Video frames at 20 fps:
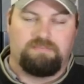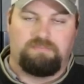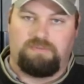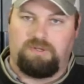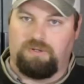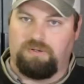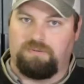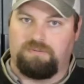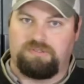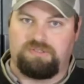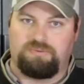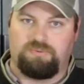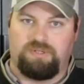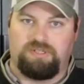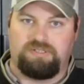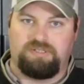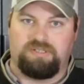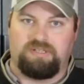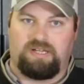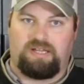You're
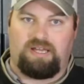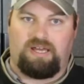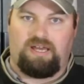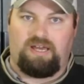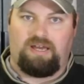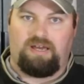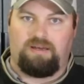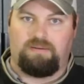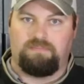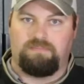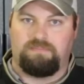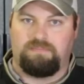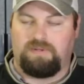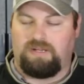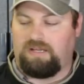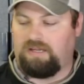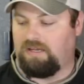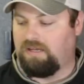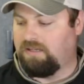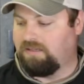switching the cab
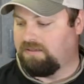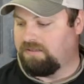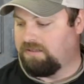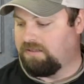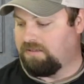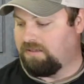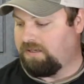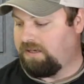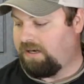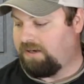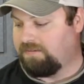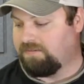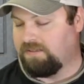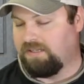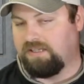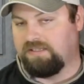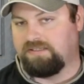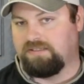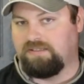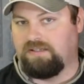and the
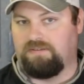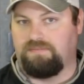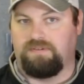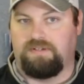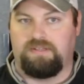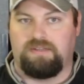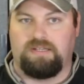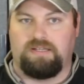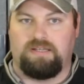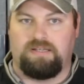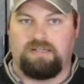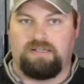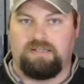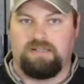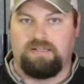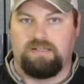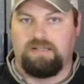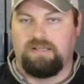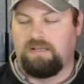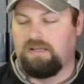outlets and everything.
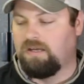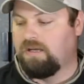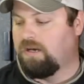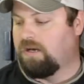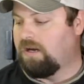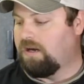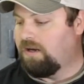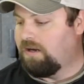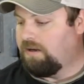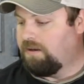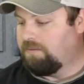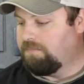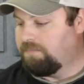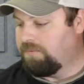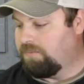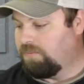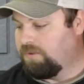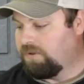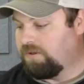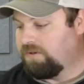
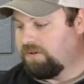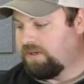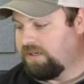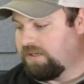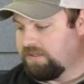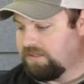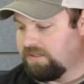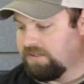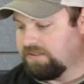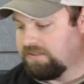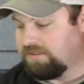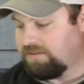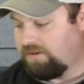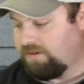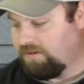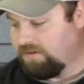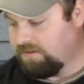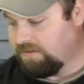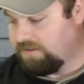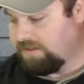But we'll go ahead and get
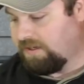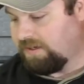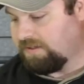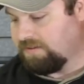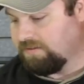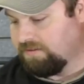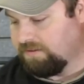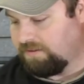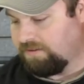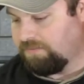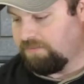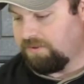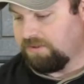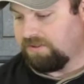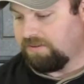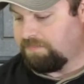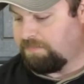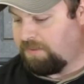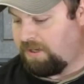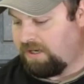started and take a look at what
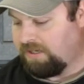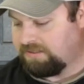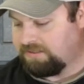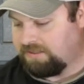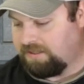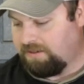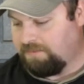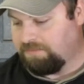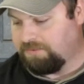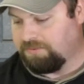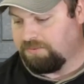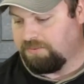the box comes